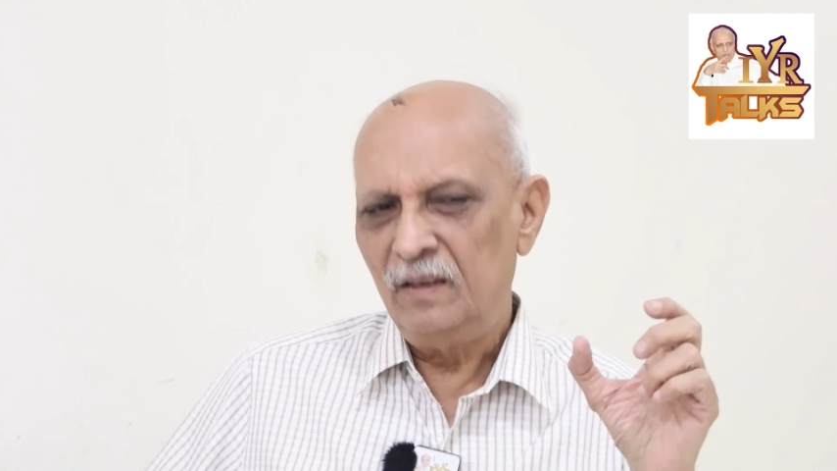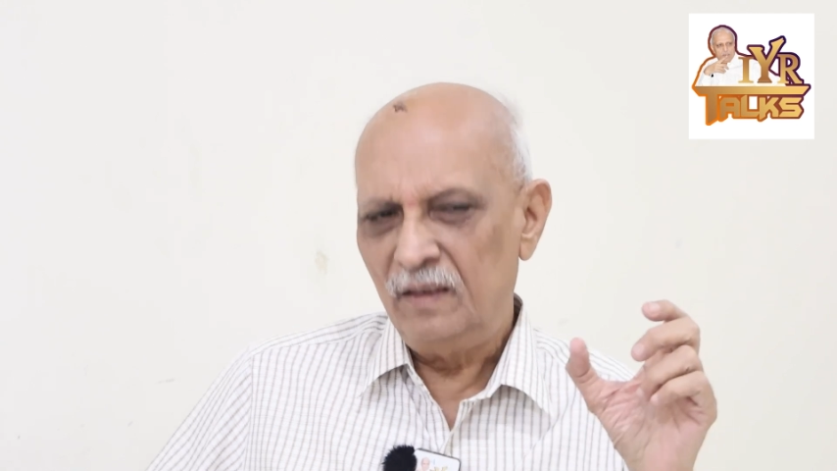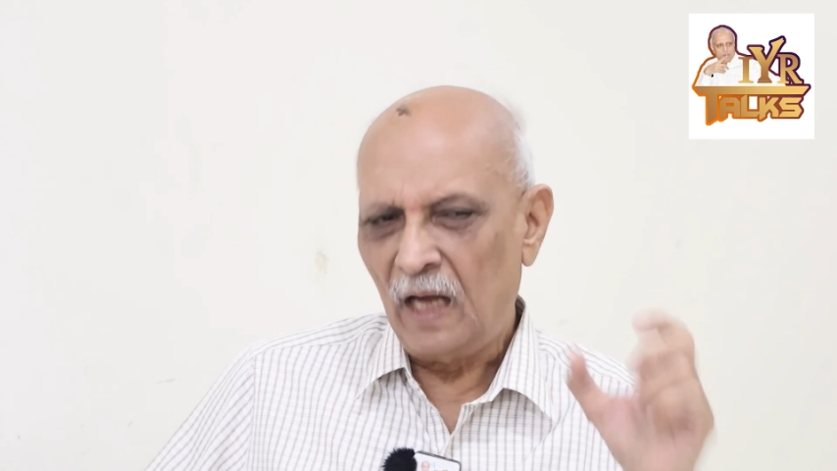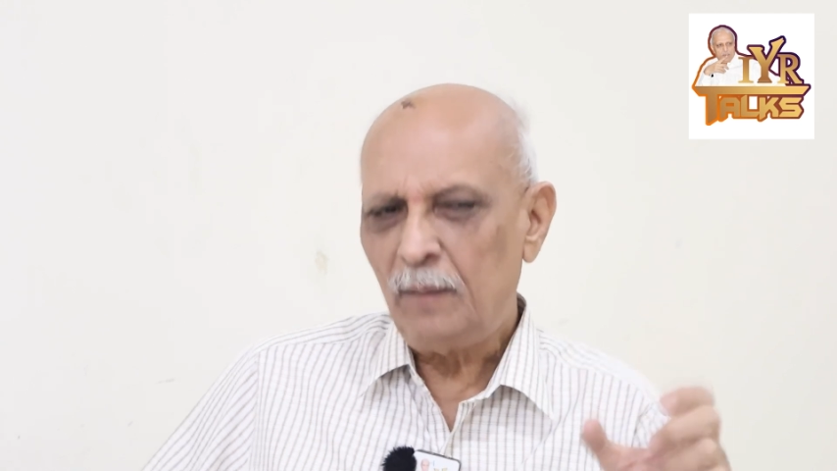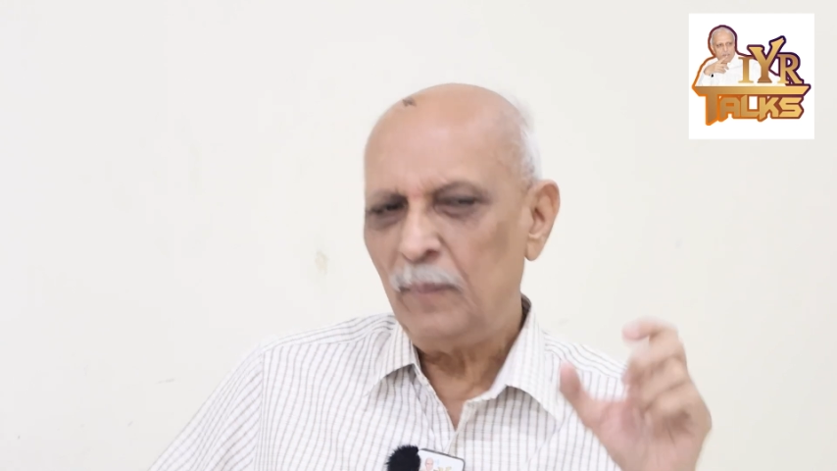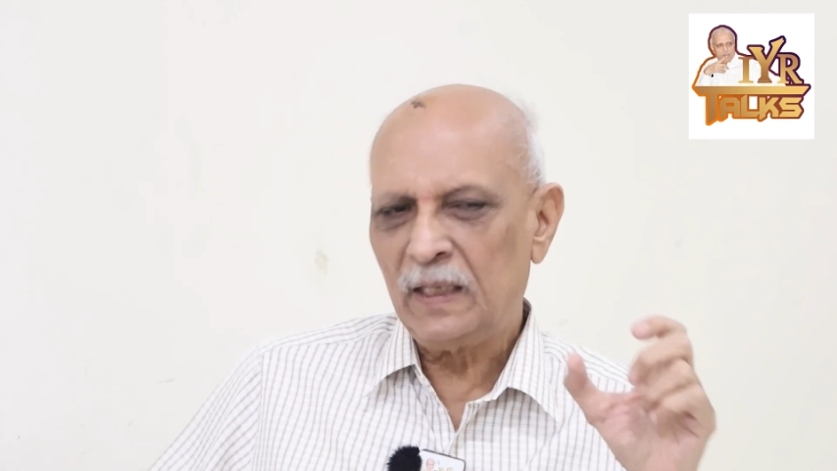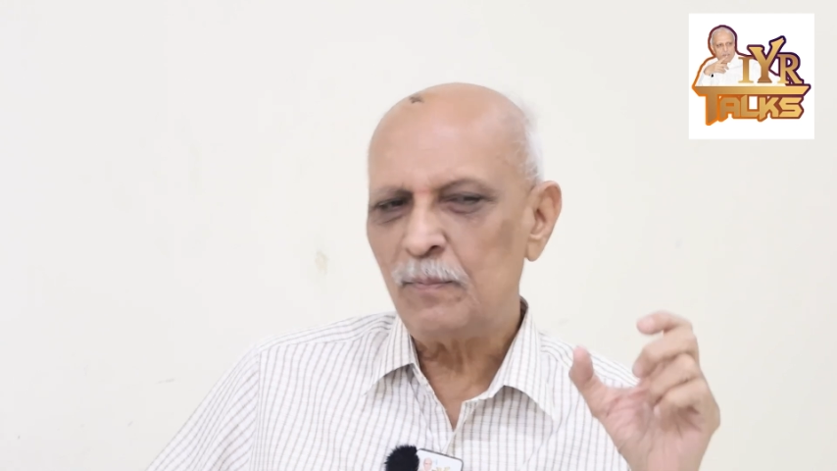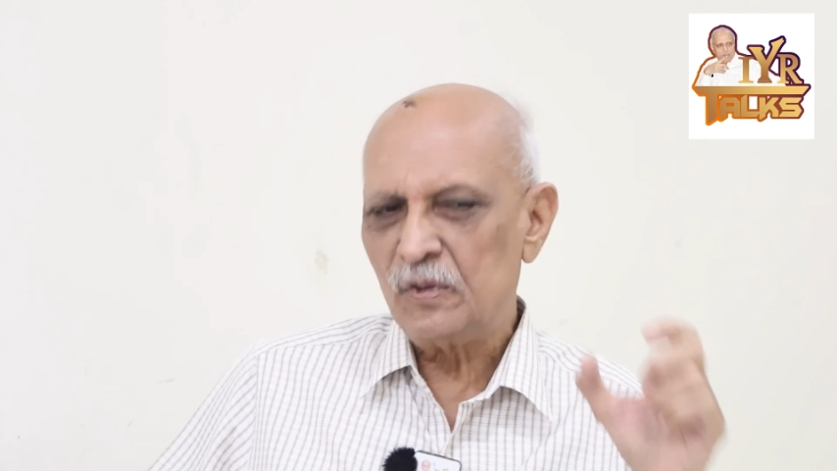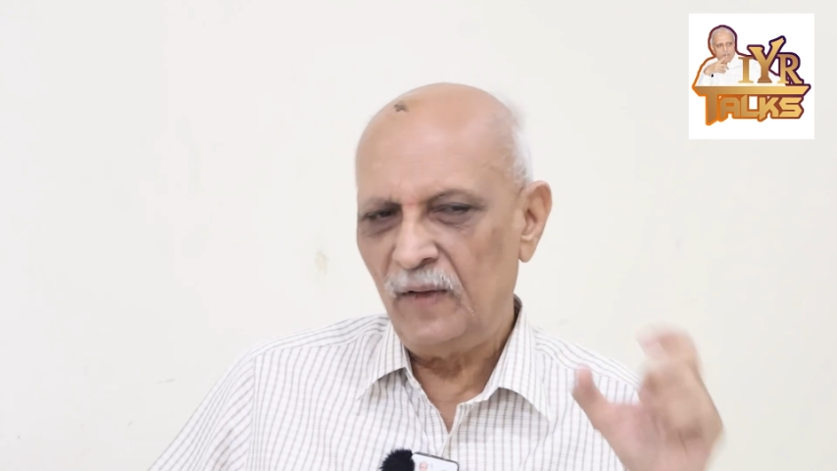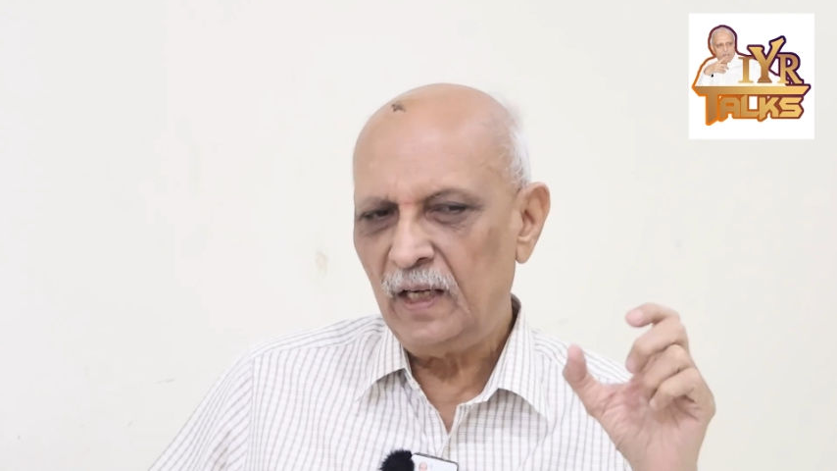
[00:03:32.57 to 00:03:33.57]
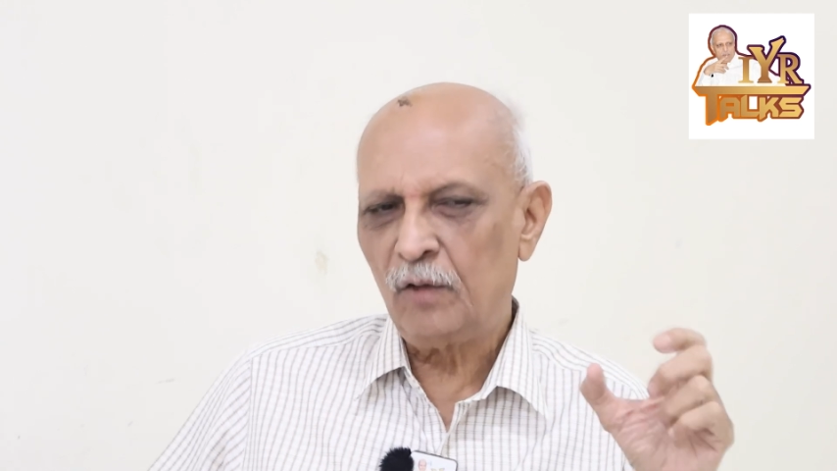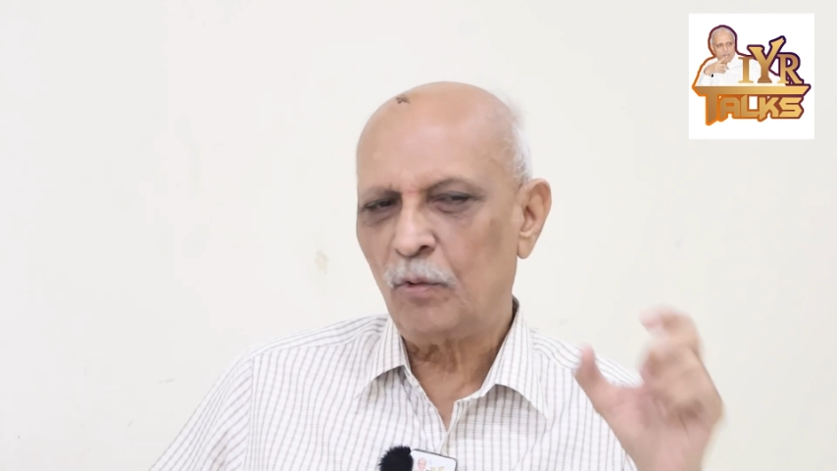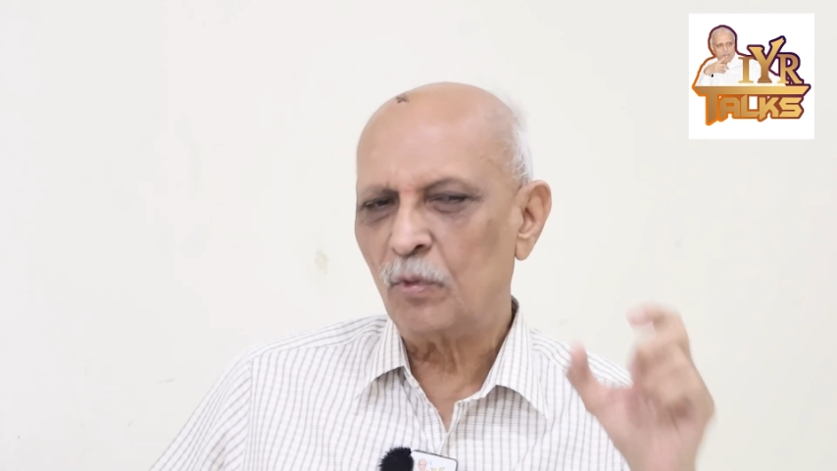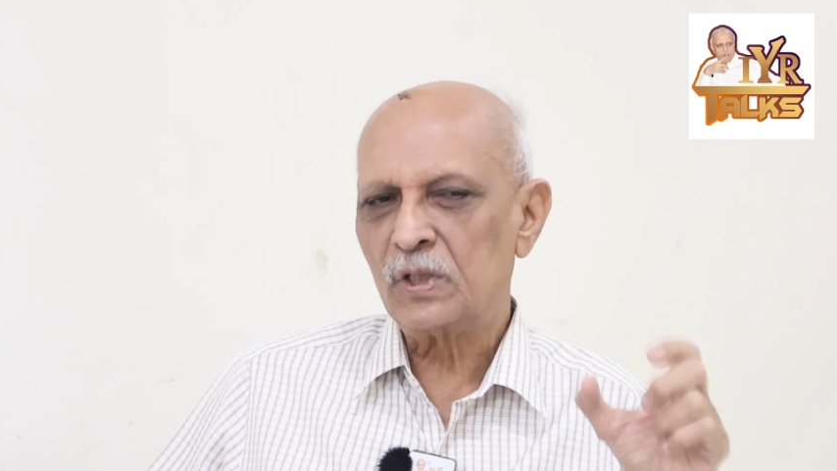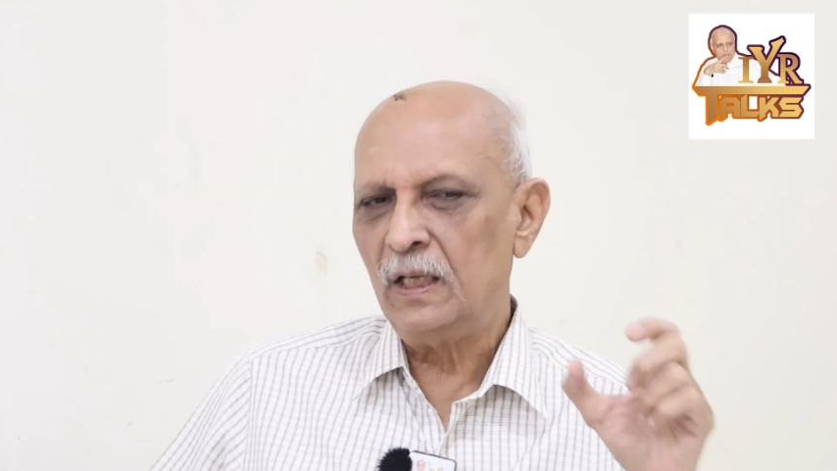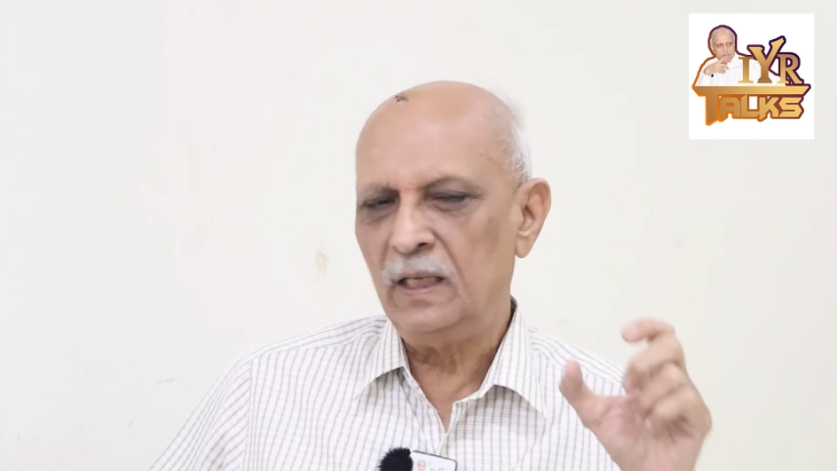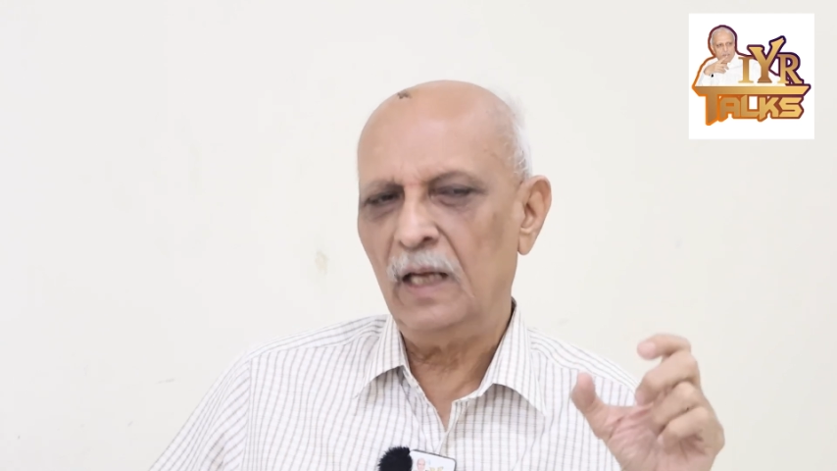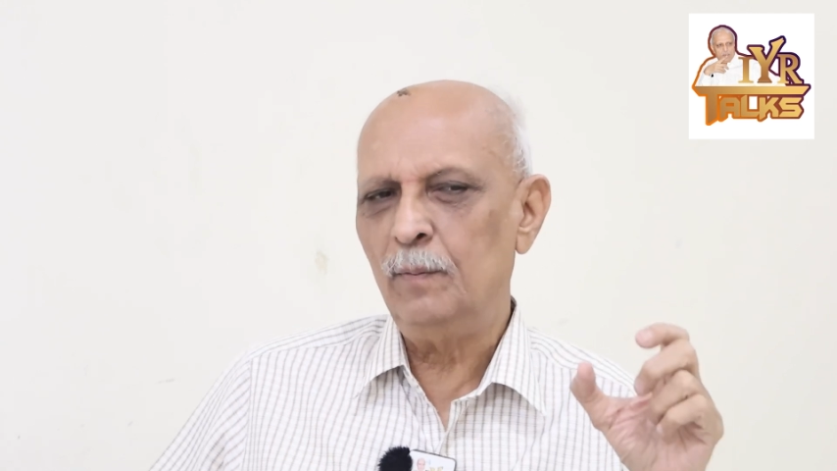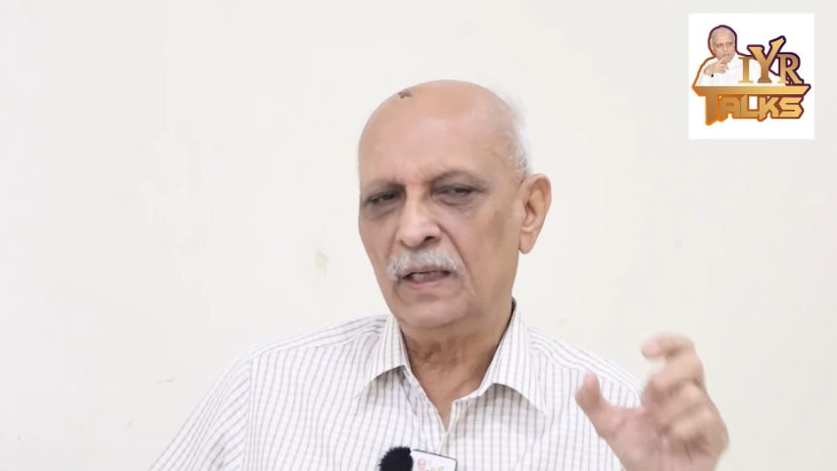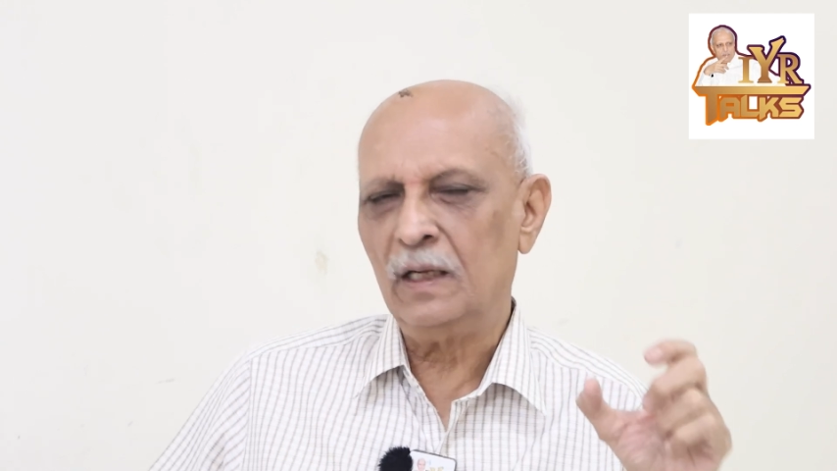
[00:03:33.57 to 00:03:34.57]
That becomes very crucial
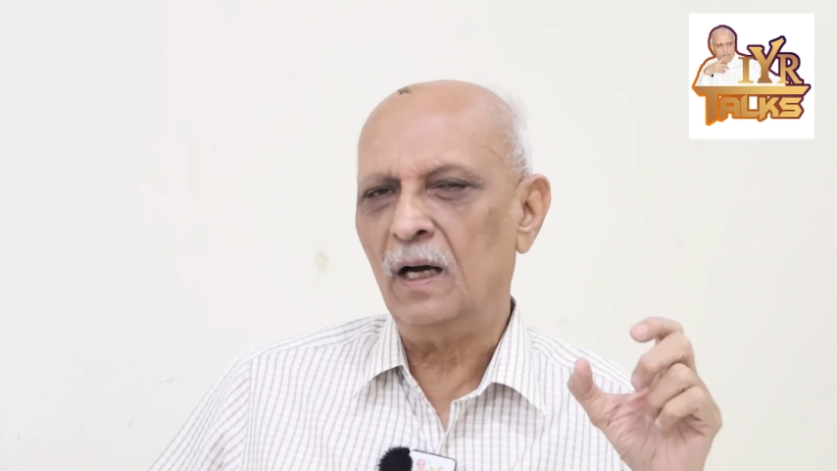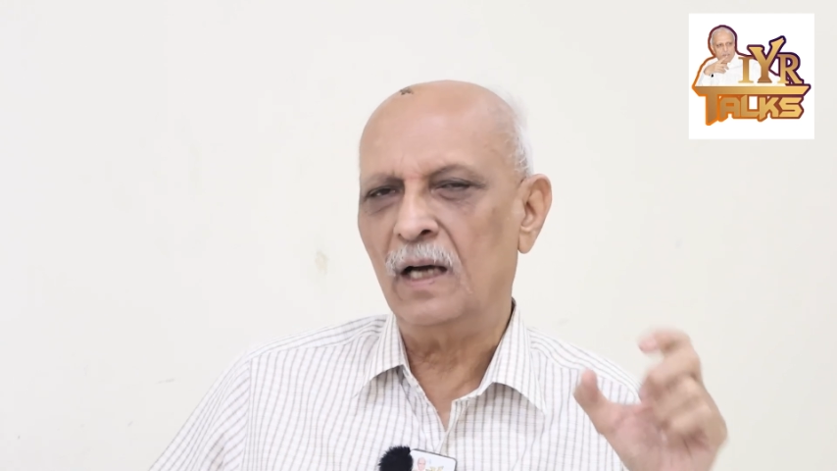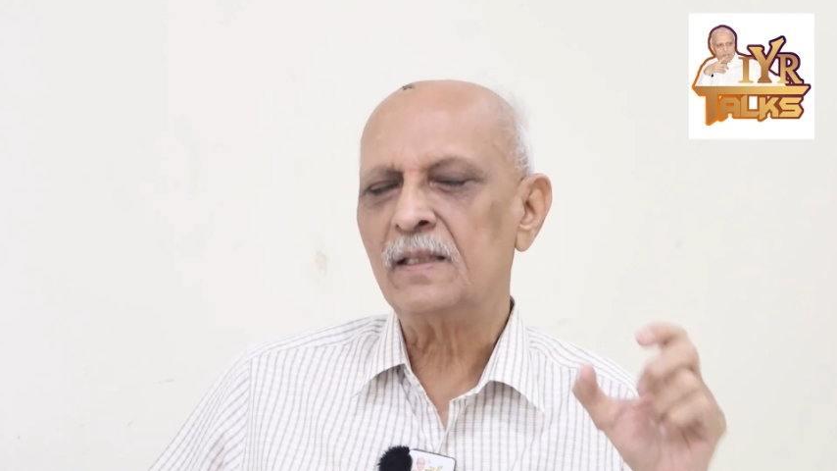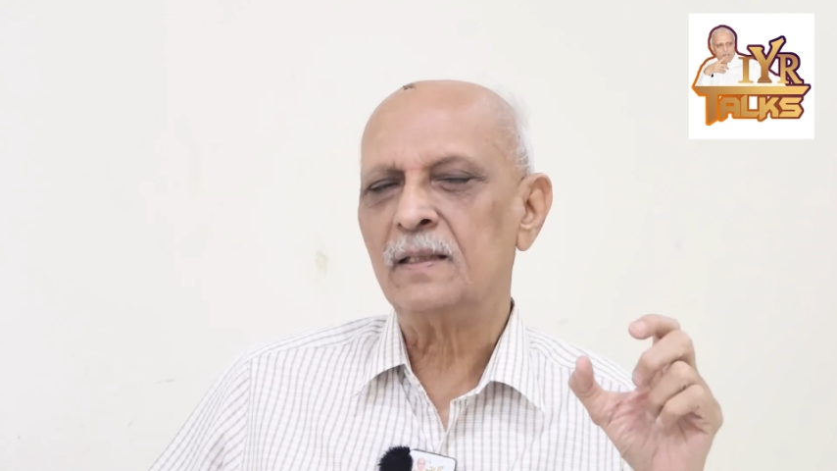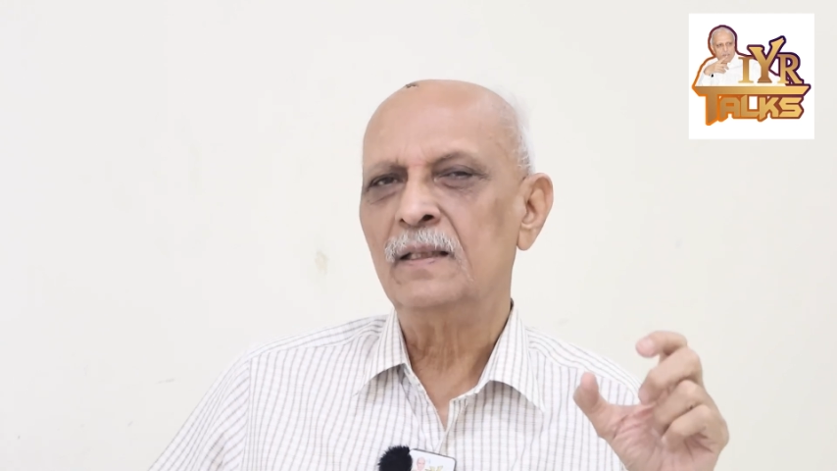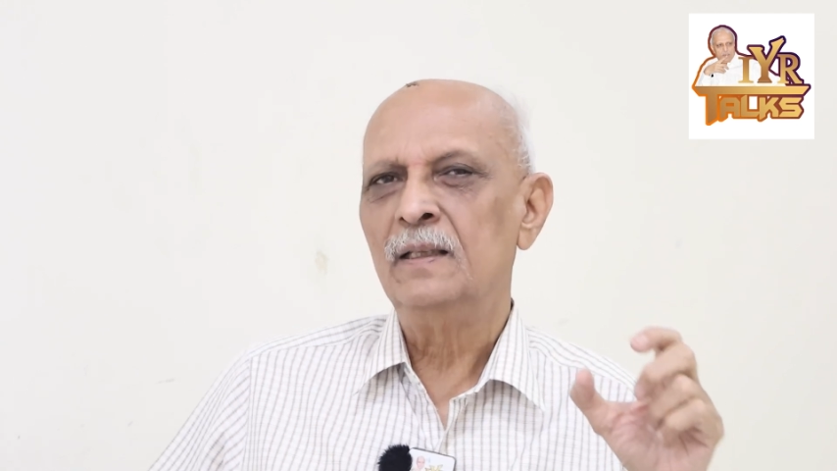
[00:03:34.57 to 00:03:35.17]
here because